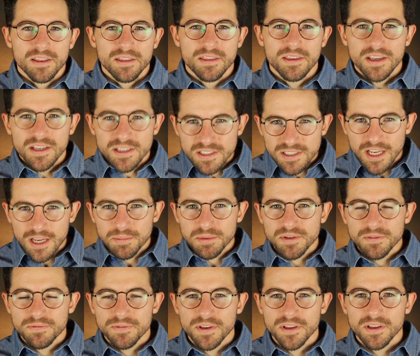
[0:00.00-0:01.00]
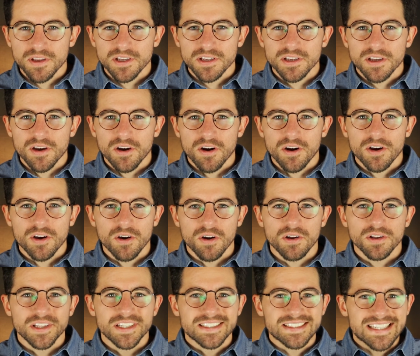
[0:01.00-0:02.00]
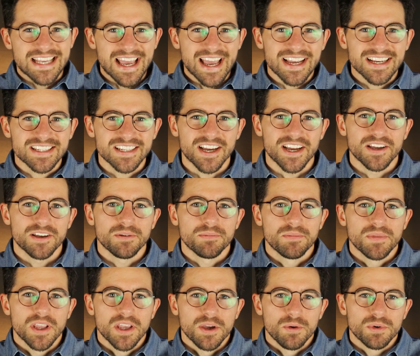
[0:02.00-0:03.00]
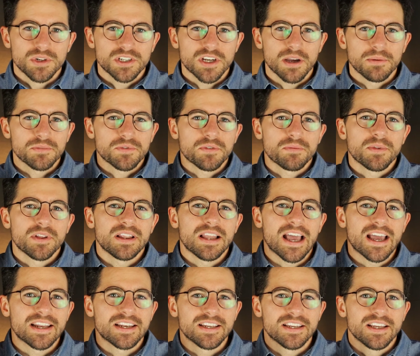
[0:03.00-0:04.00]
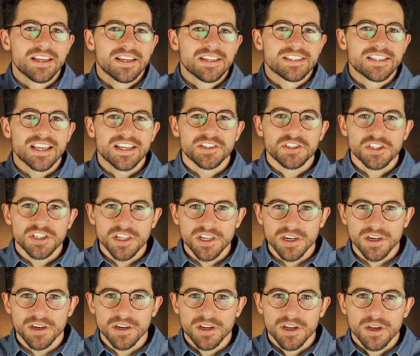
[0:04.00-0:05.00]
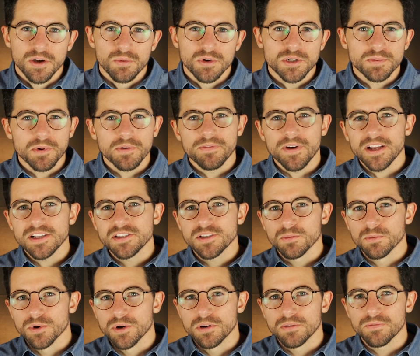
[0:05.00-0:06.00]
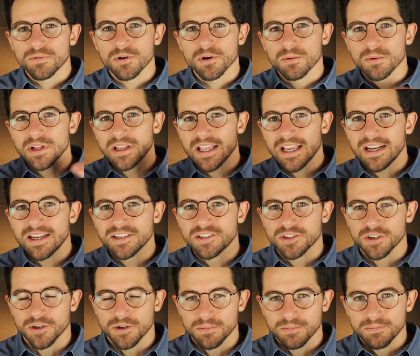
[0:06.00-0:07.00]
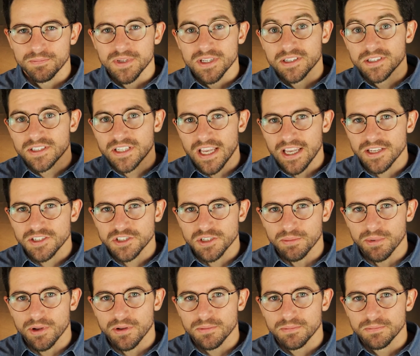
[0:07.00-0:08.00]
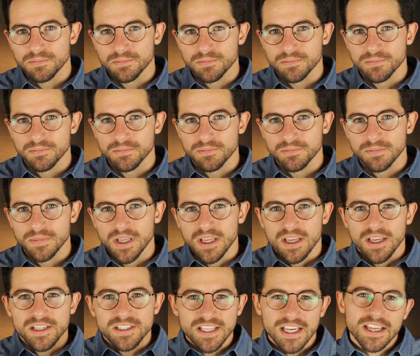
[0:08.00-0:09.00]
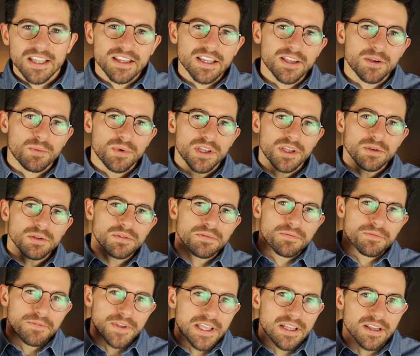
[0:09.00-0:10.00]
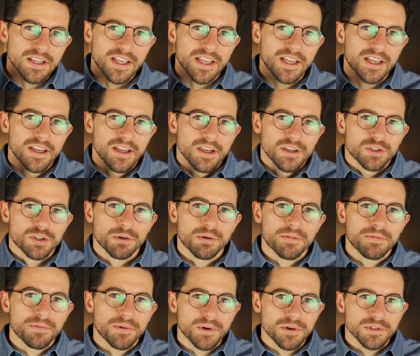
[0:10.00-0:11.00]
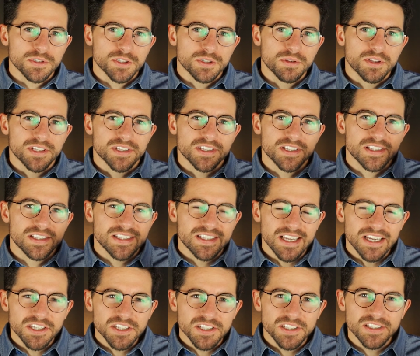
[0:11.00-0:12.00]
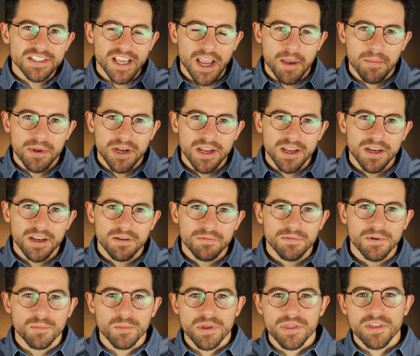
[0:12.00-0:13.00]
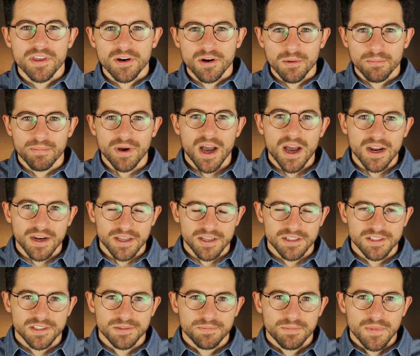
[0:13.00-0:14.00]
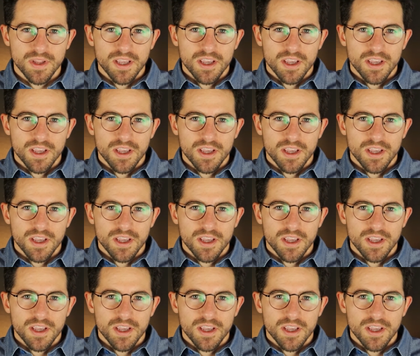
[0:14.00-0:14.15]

These types of feeling are called tactile, which comes from the Latin tangere, which provides the root for a related term, tangible. Secondly, we use feeling to refer to the sensations emanating from within our bodies.